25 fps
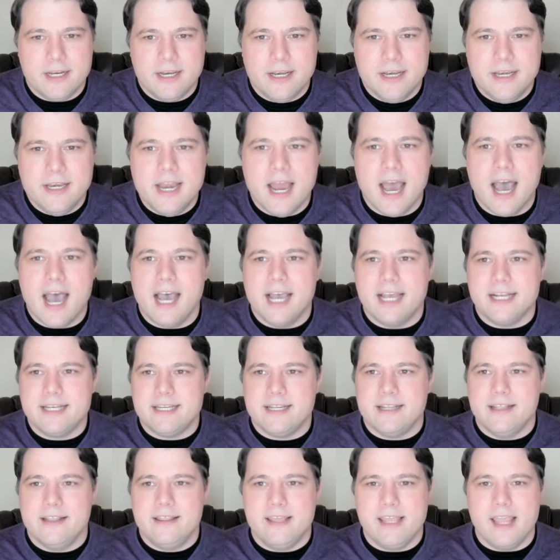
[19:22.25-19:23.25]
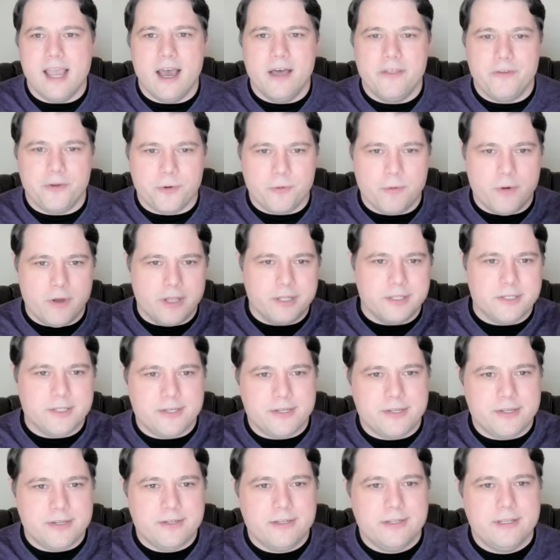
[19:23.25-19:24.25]
not the other
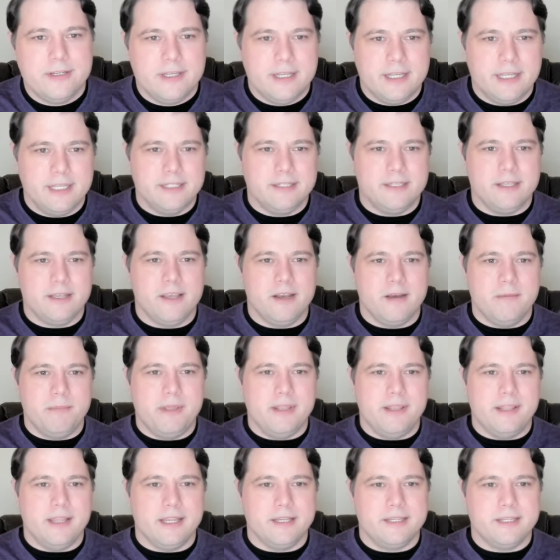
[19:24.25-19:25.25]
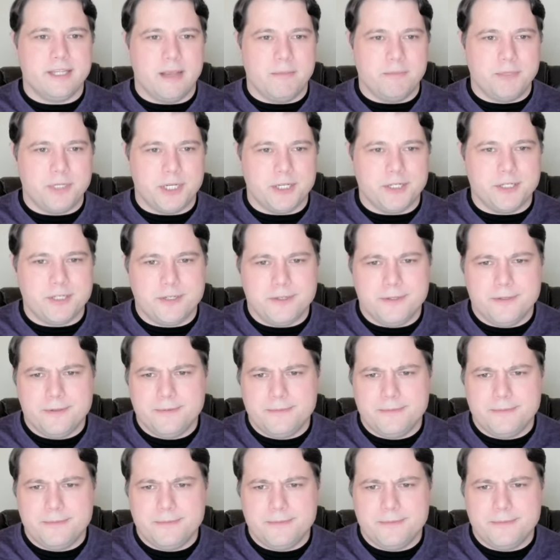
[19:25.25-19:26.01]
ones, is going to be the assumptions.